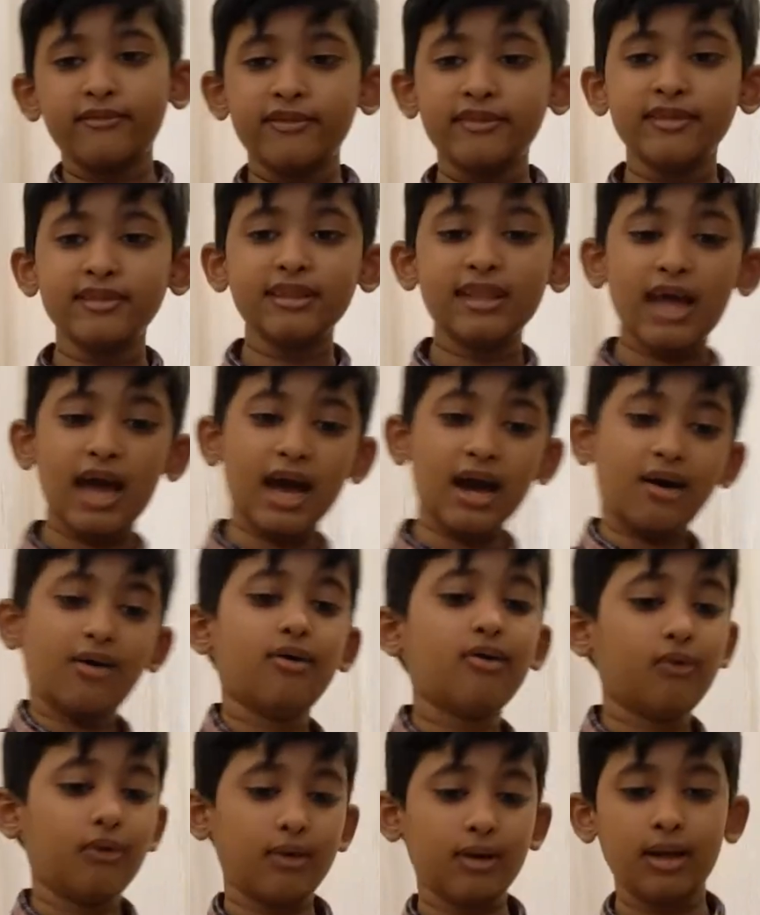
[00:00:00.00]

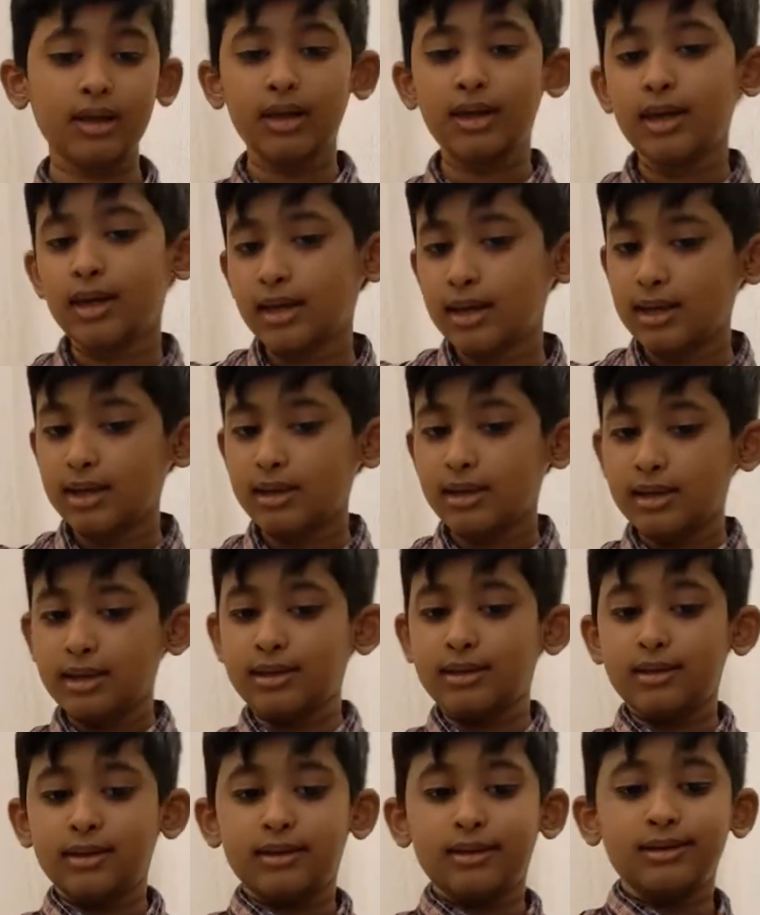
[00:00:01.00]
Now,
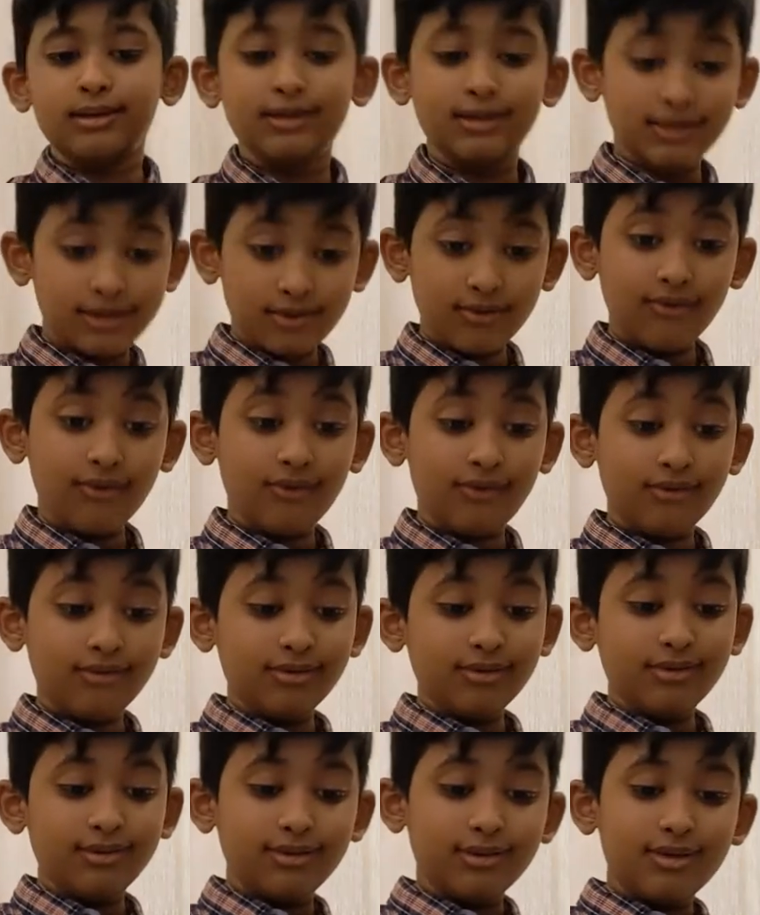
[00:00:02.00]
so
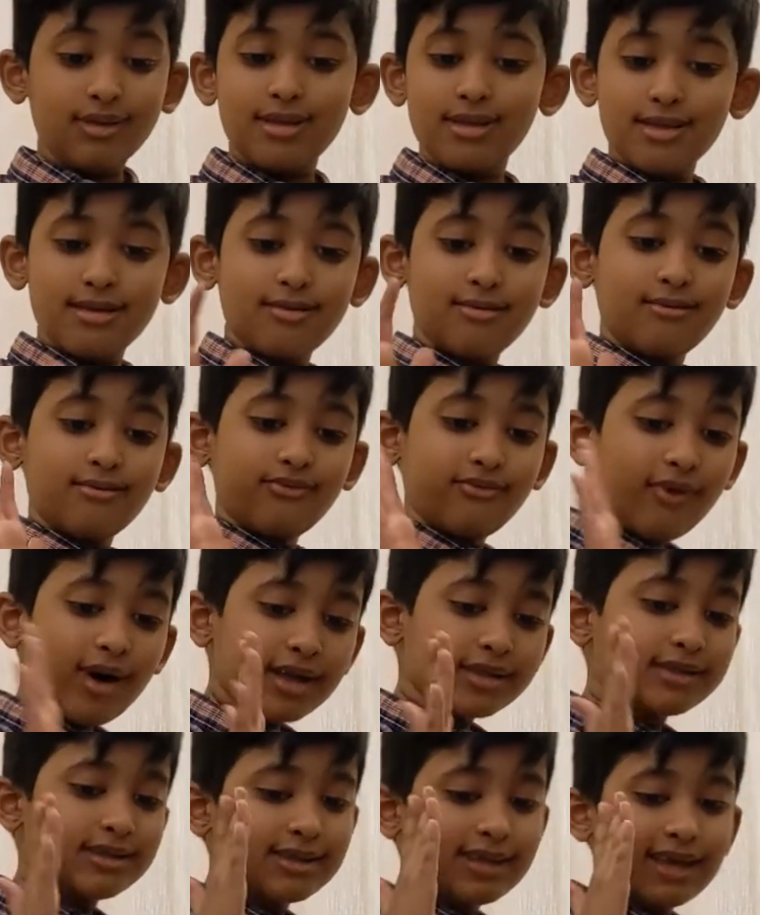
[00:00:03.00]

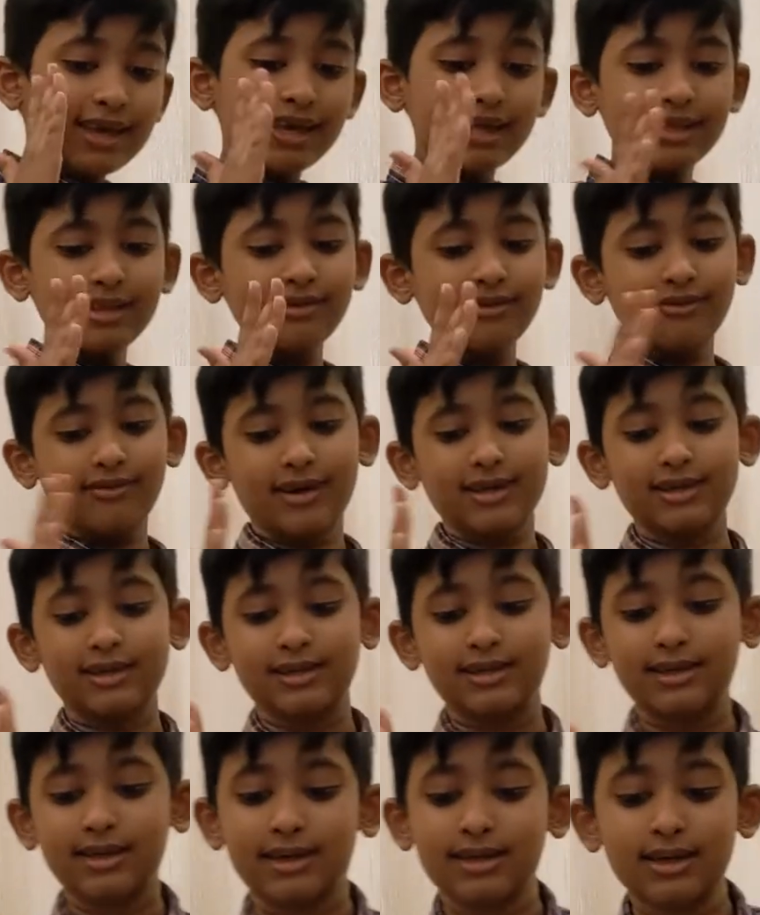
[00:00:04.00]
what's
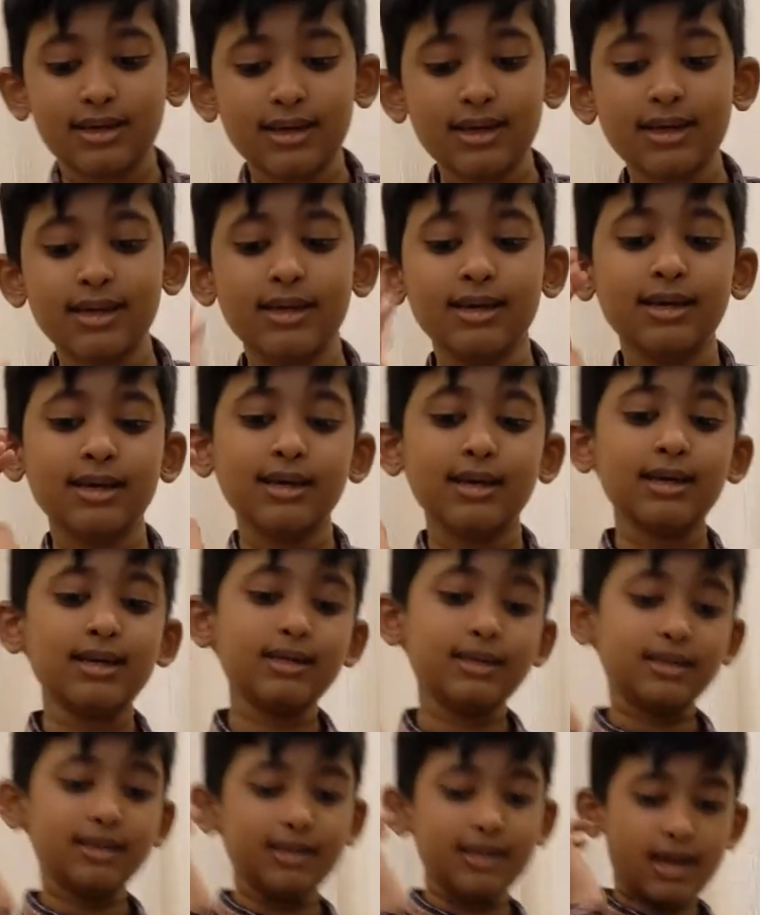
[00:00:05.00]
interesting
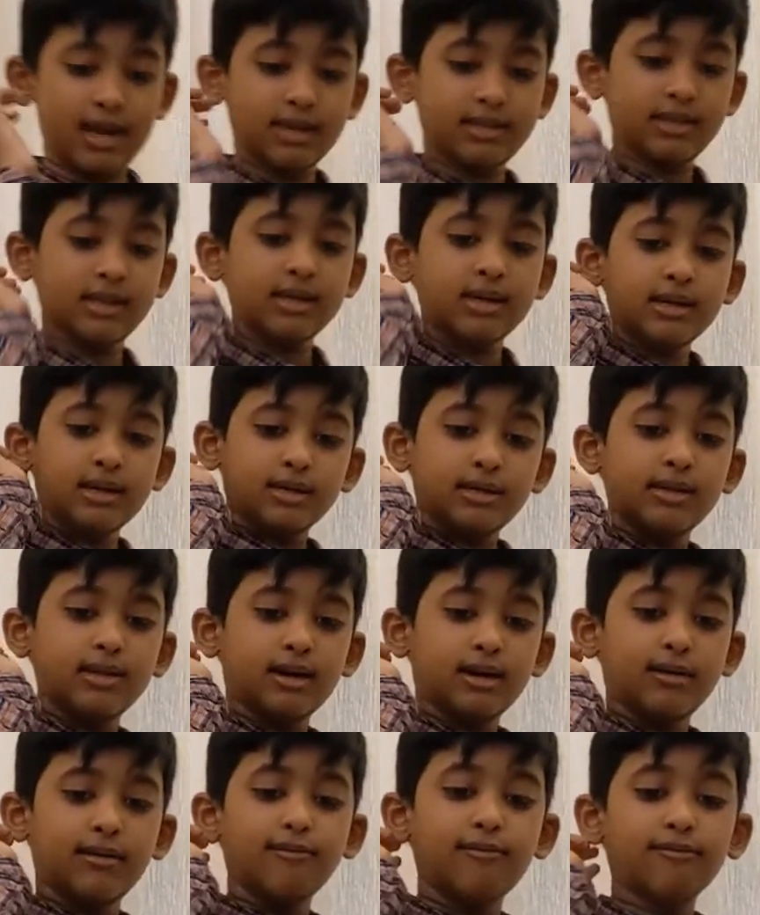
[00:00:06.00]
is that
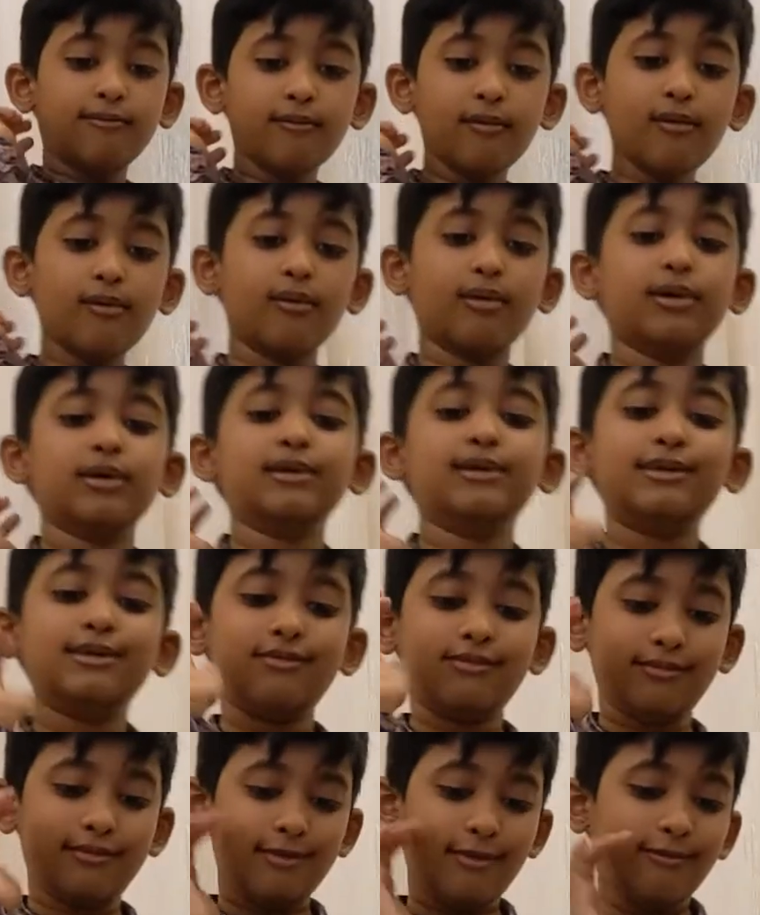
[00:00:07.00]
the force,
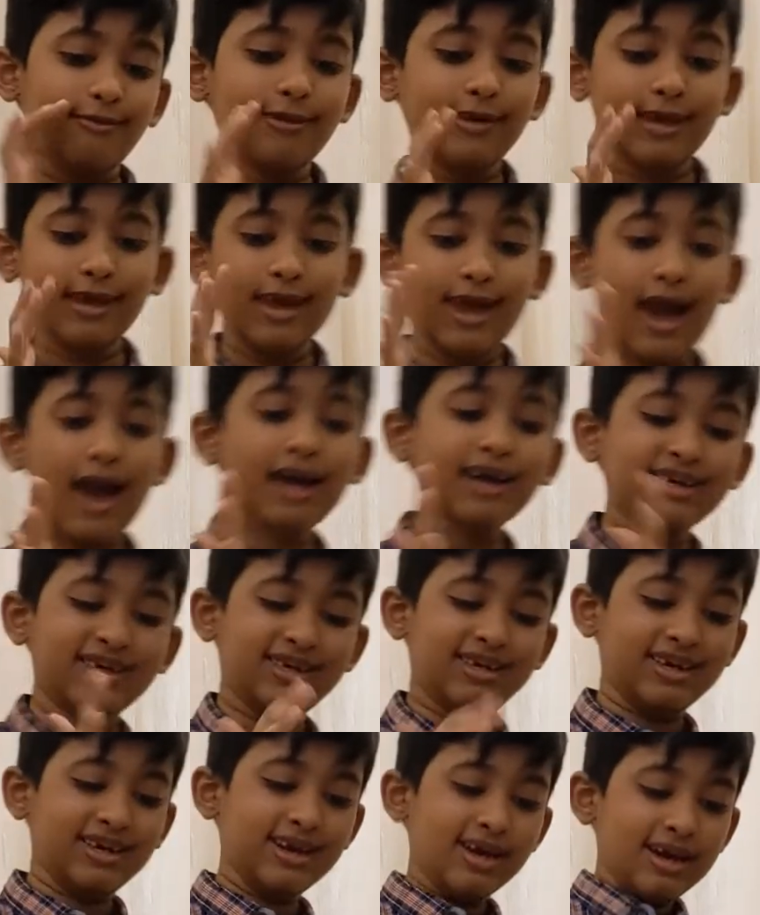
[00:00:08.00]
the
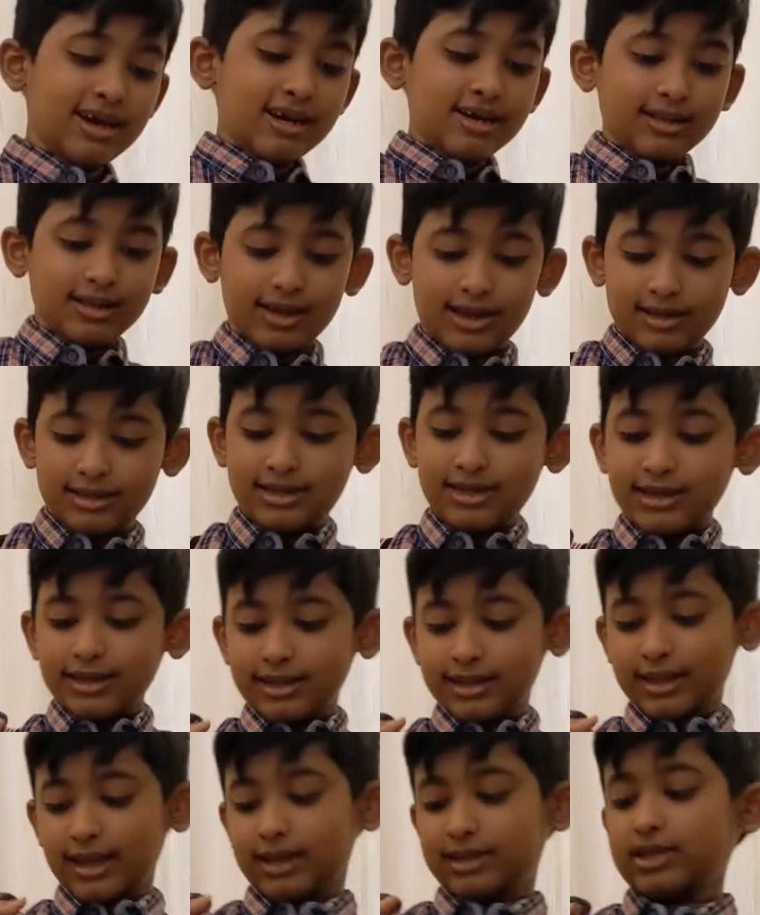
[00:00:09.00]
reaction, the
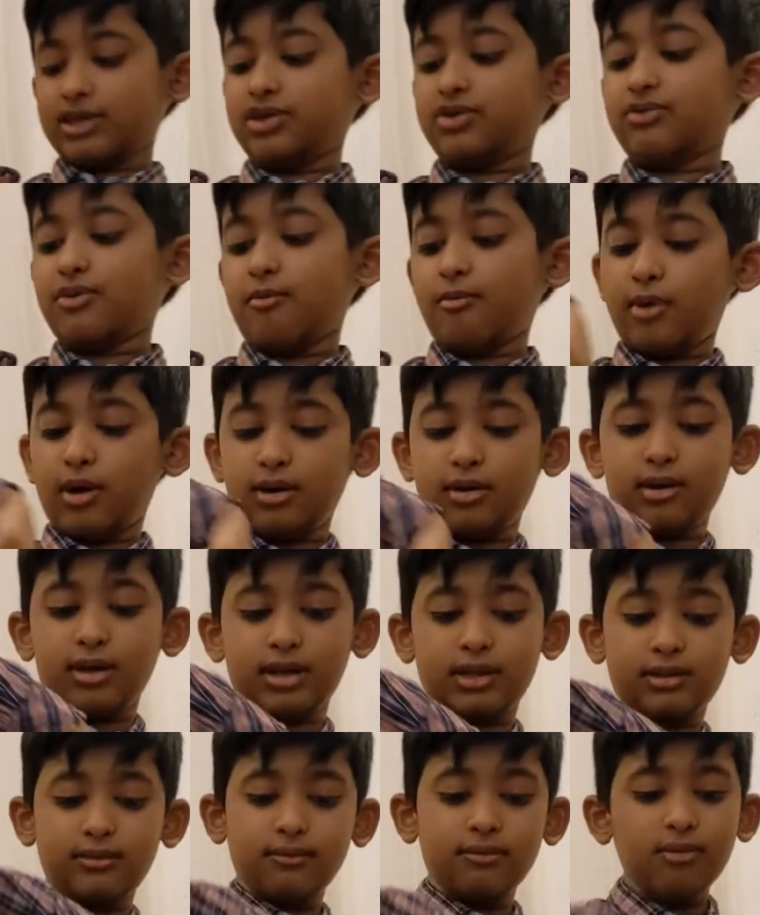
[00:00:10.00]
thing that the swimmer
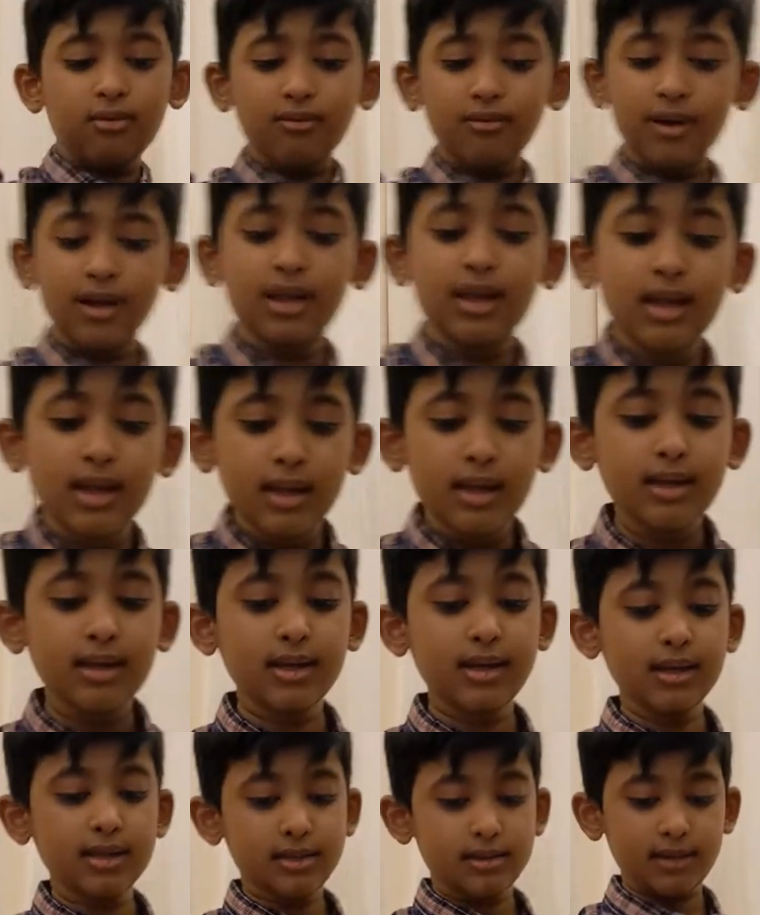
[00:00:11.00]
gets forward
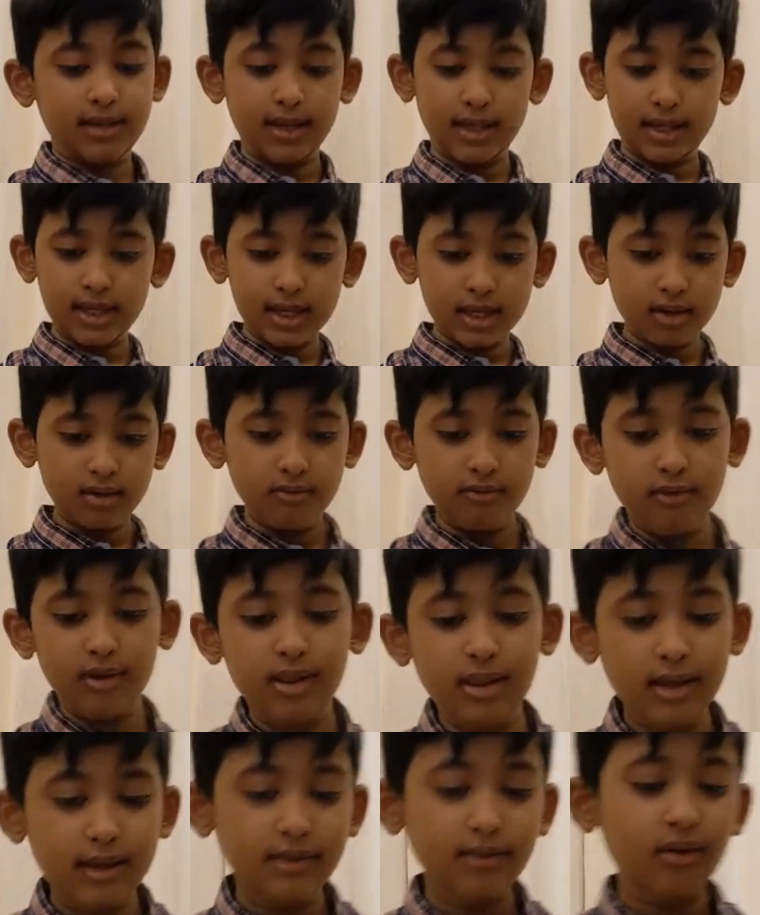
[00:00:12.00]
is equal
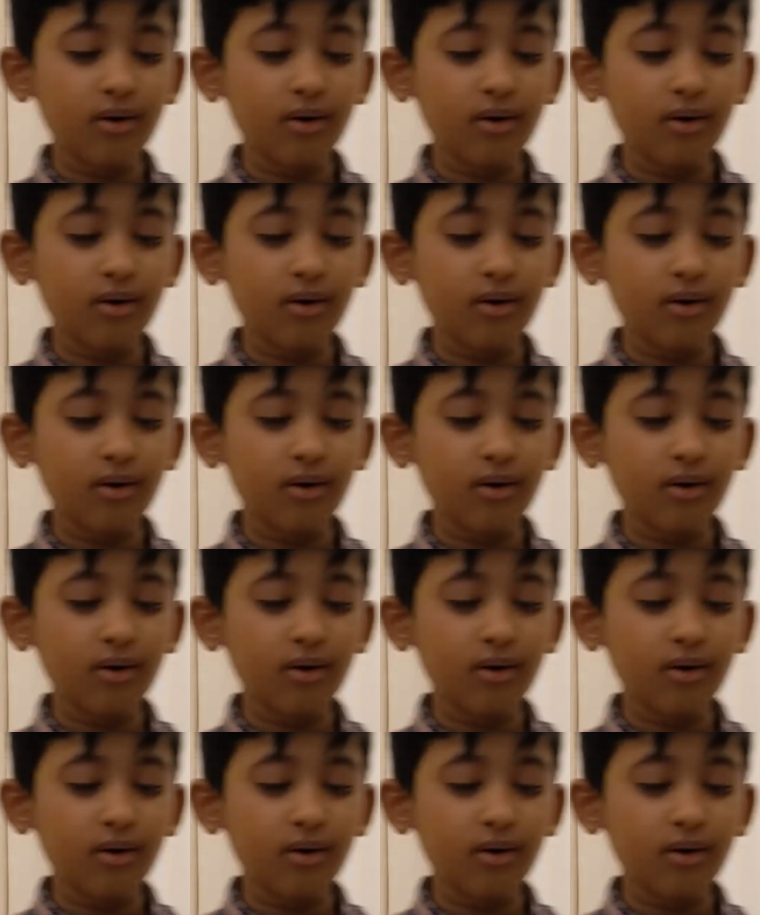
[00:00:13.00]
and